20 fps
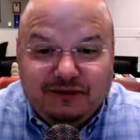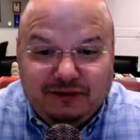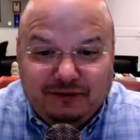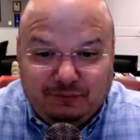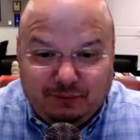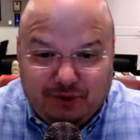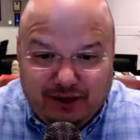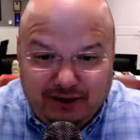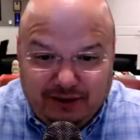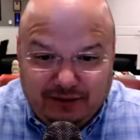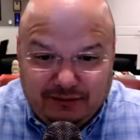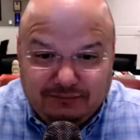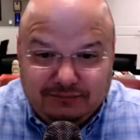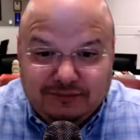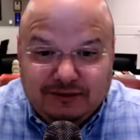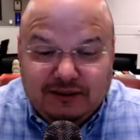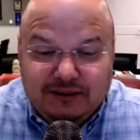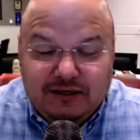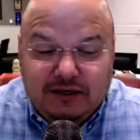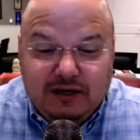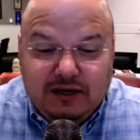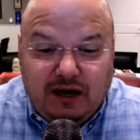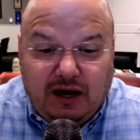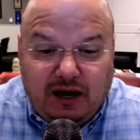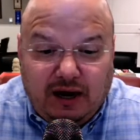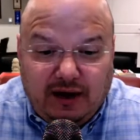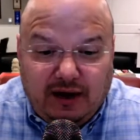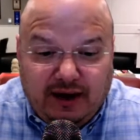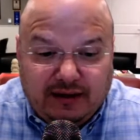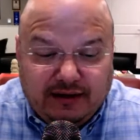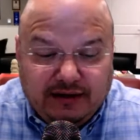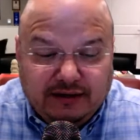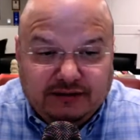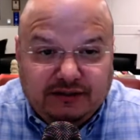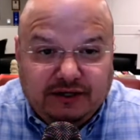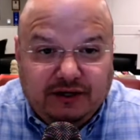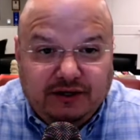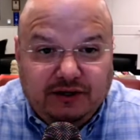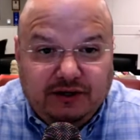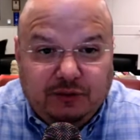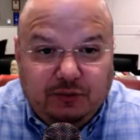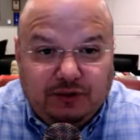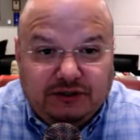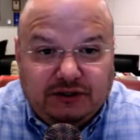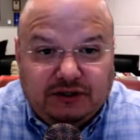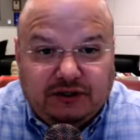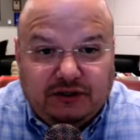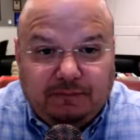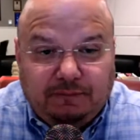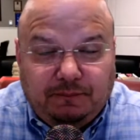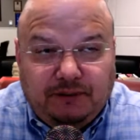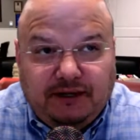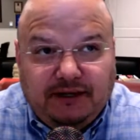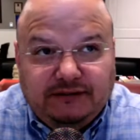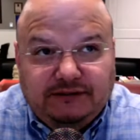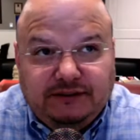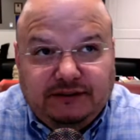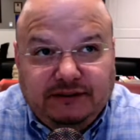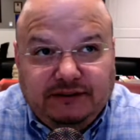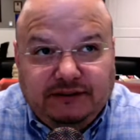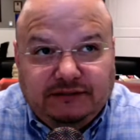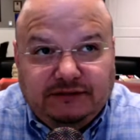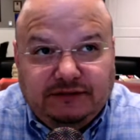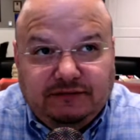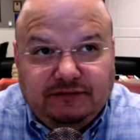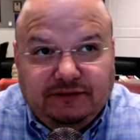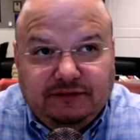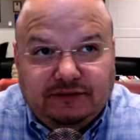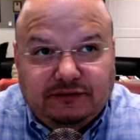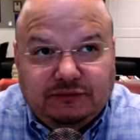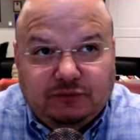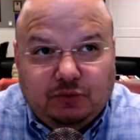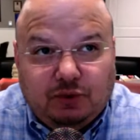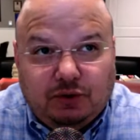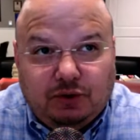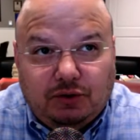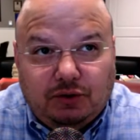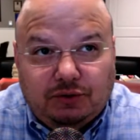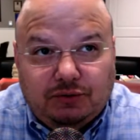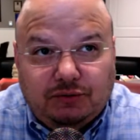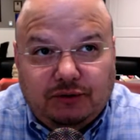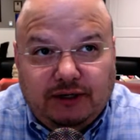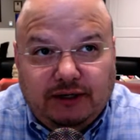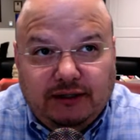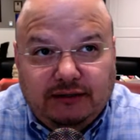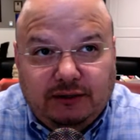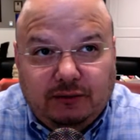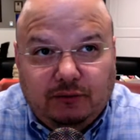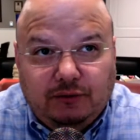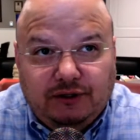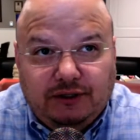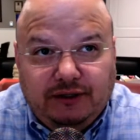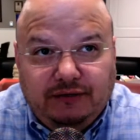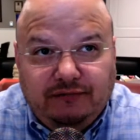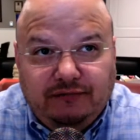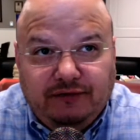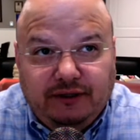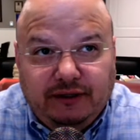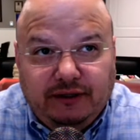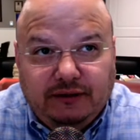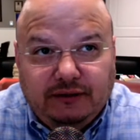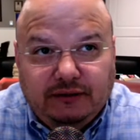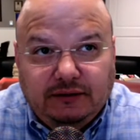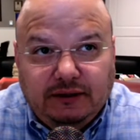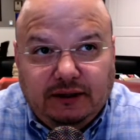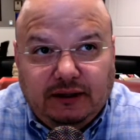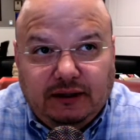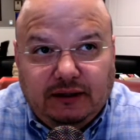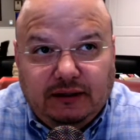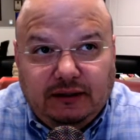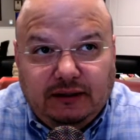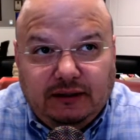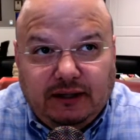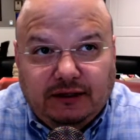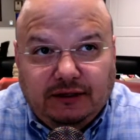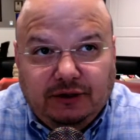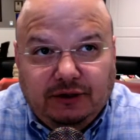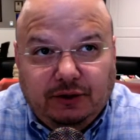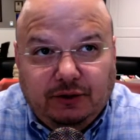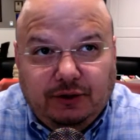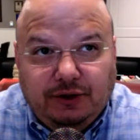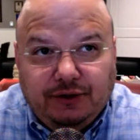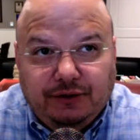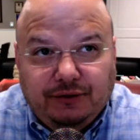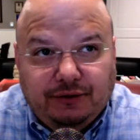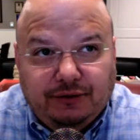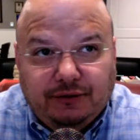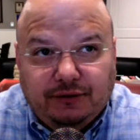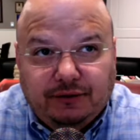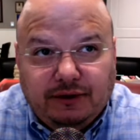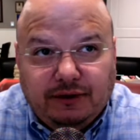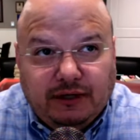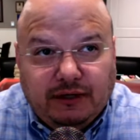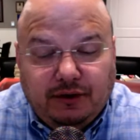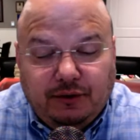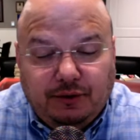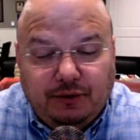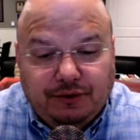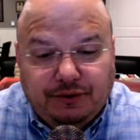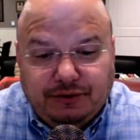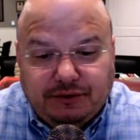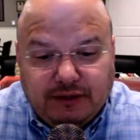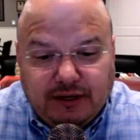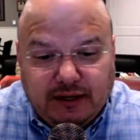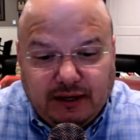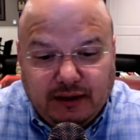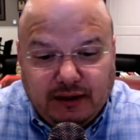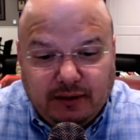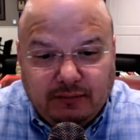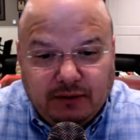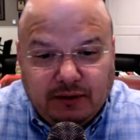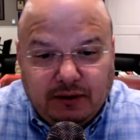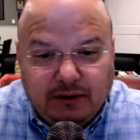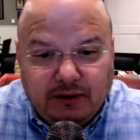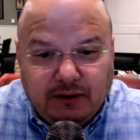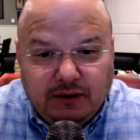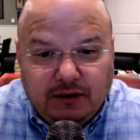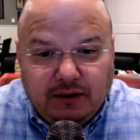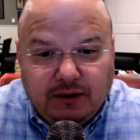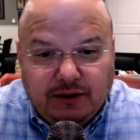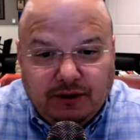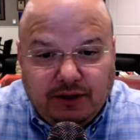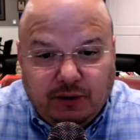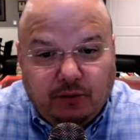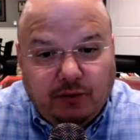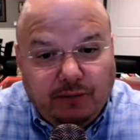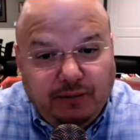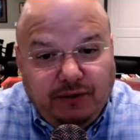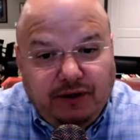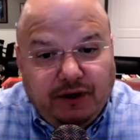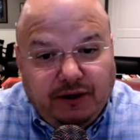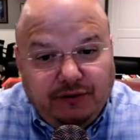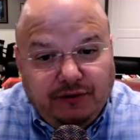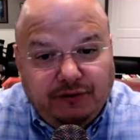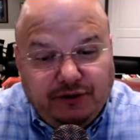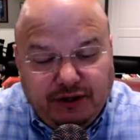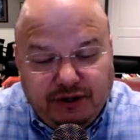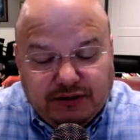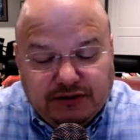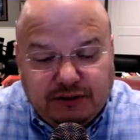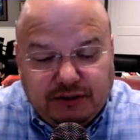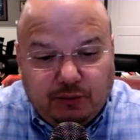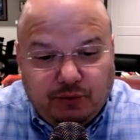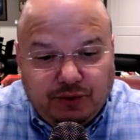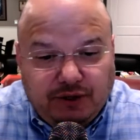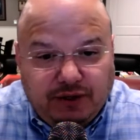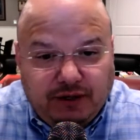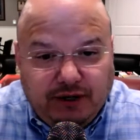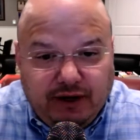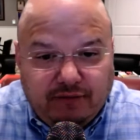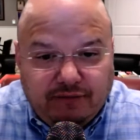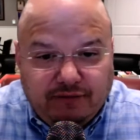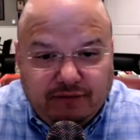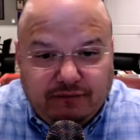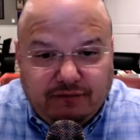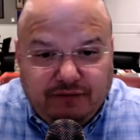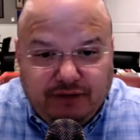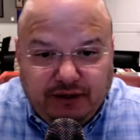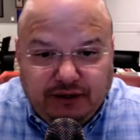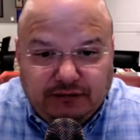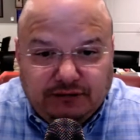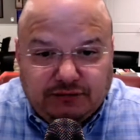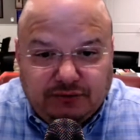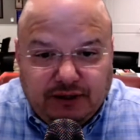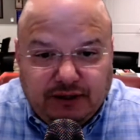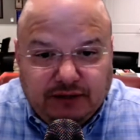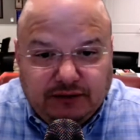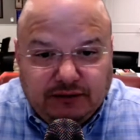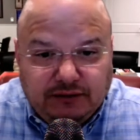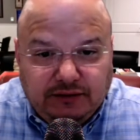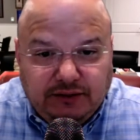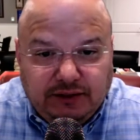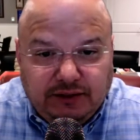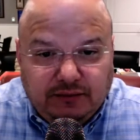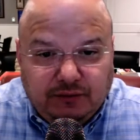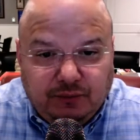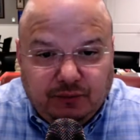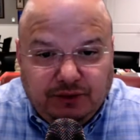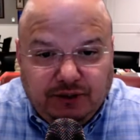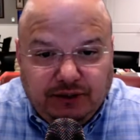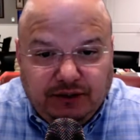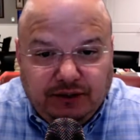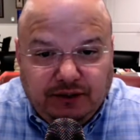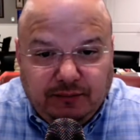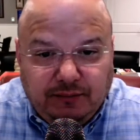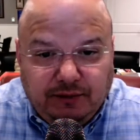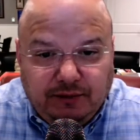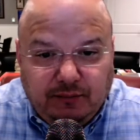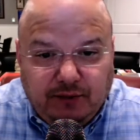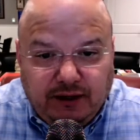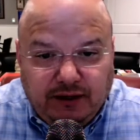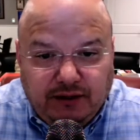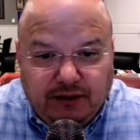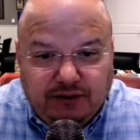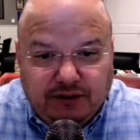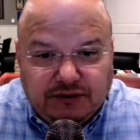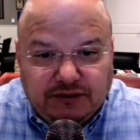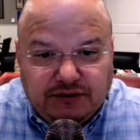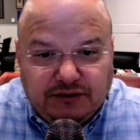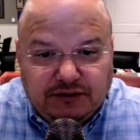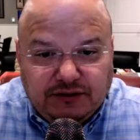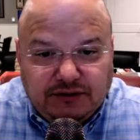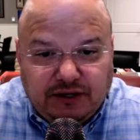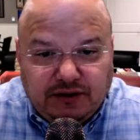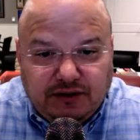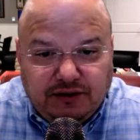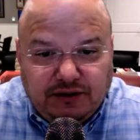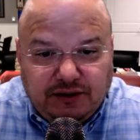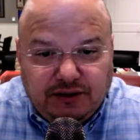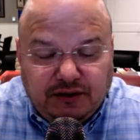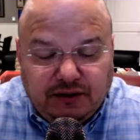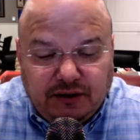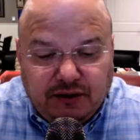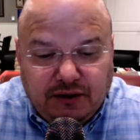Right. I can tell you, with the complexities of this world, right, that we're living in, like no other time, there will be other things that we're going to have to face, right, that we need to be ready. This is, I think,